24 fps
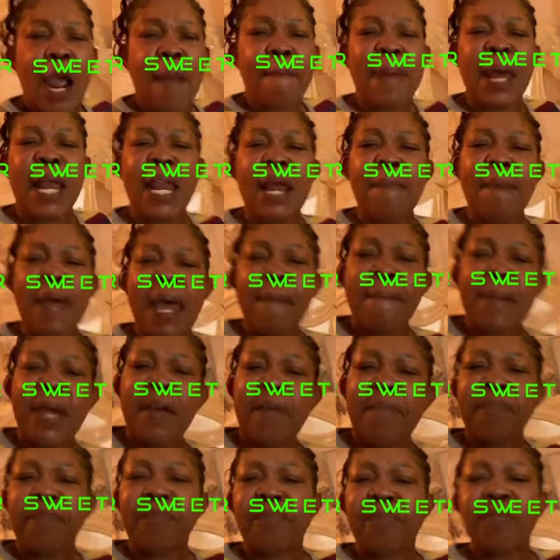Our belly make
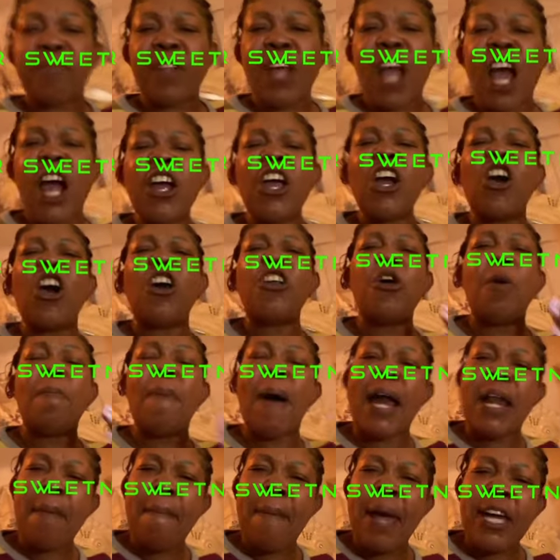me. Are you got
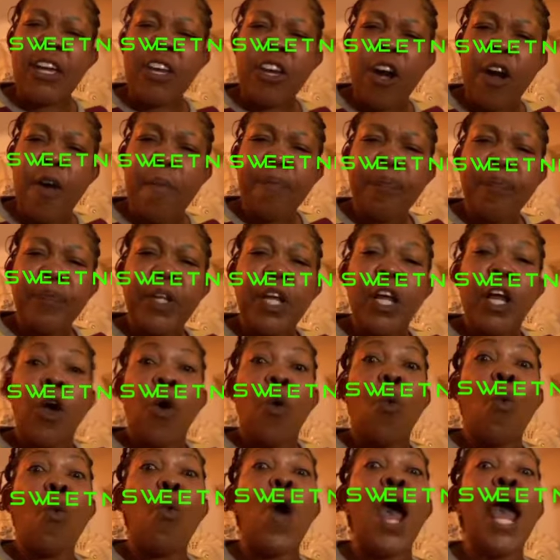the body make you.
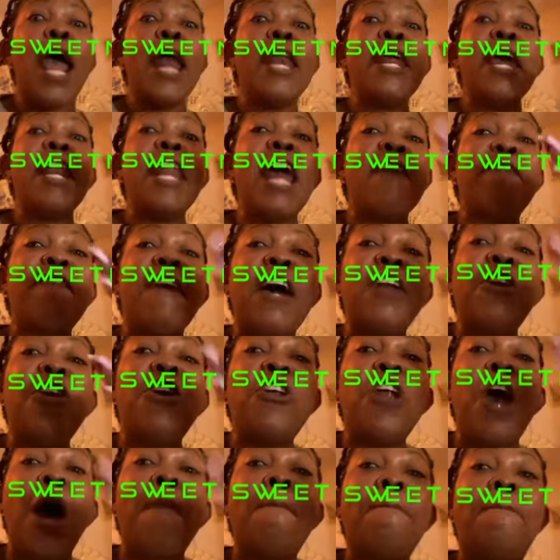When you
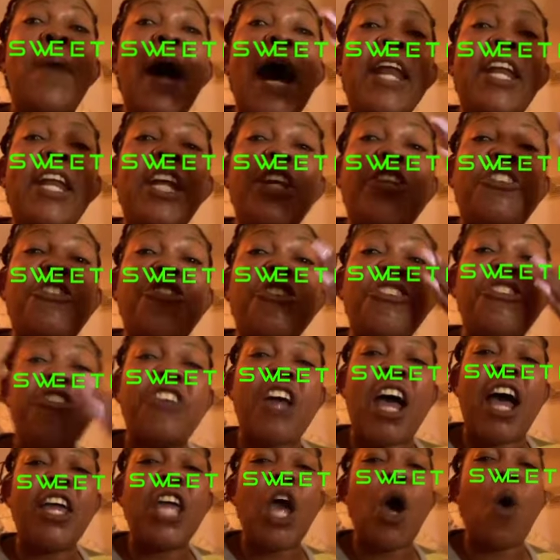never do no body,
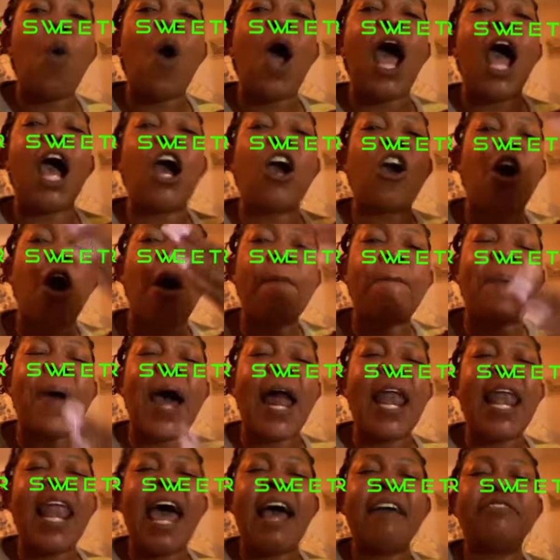Trisha, you want to come
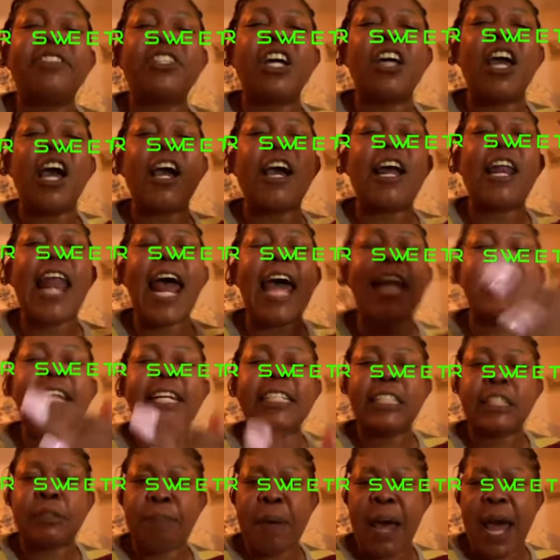on live. So you're glad
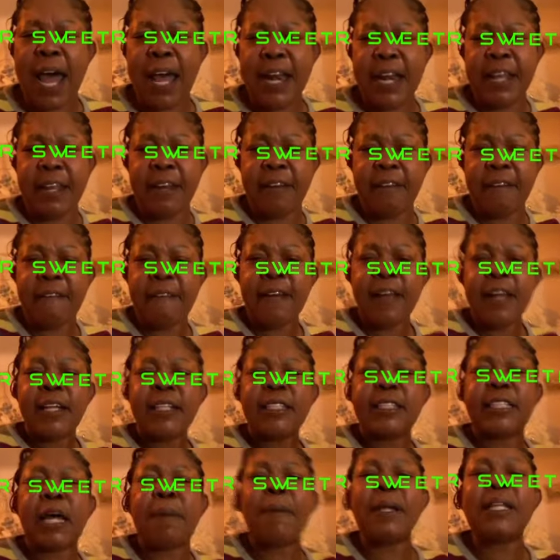this morning.
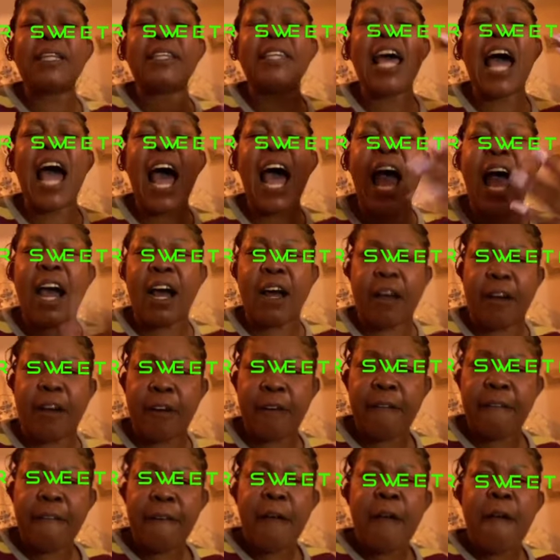Say me
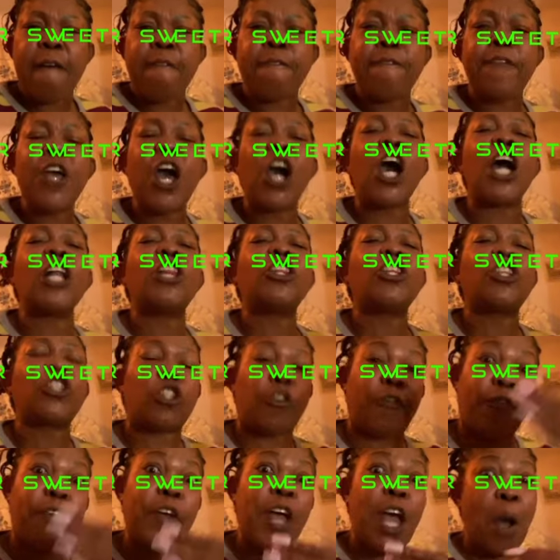talk. See you got
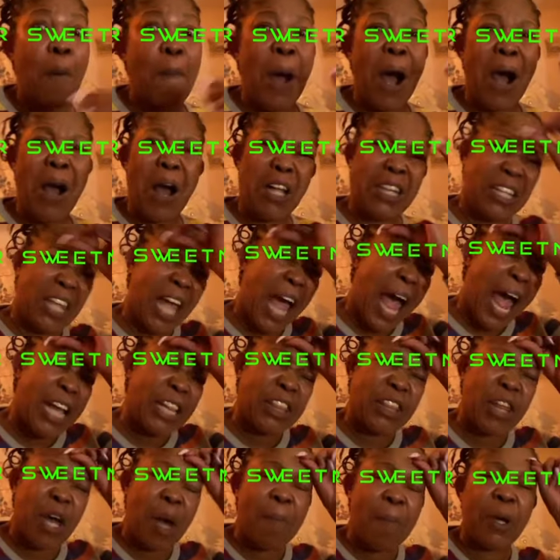fit boy got
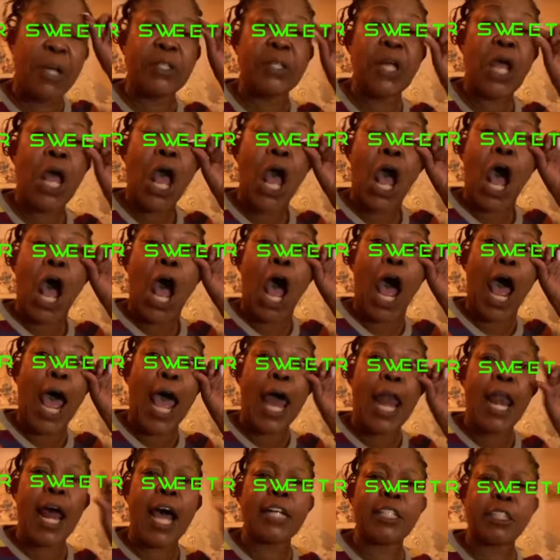tie something on
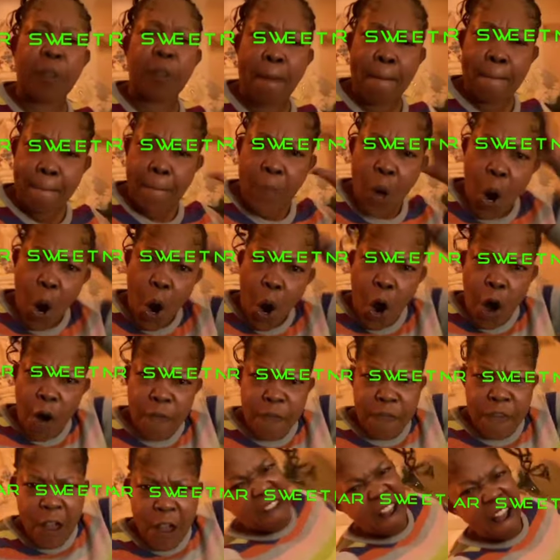eyelash.
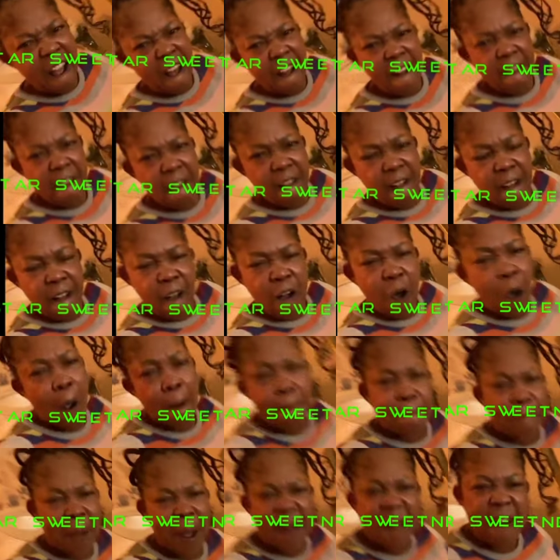Move Trisha.
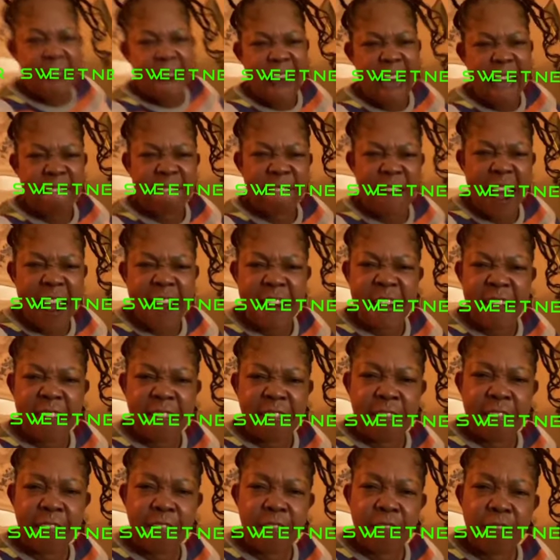Compound the life like
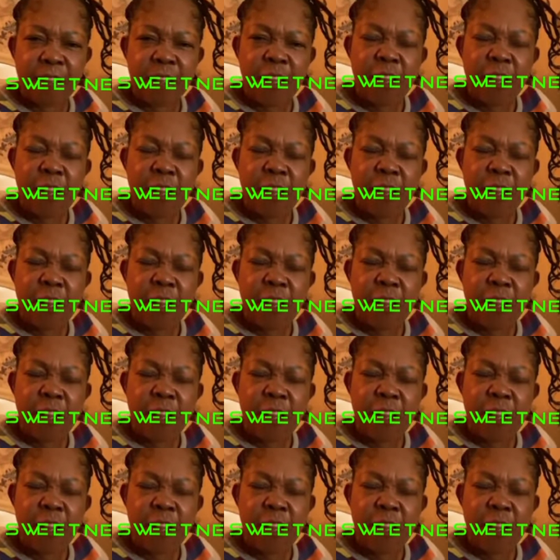this.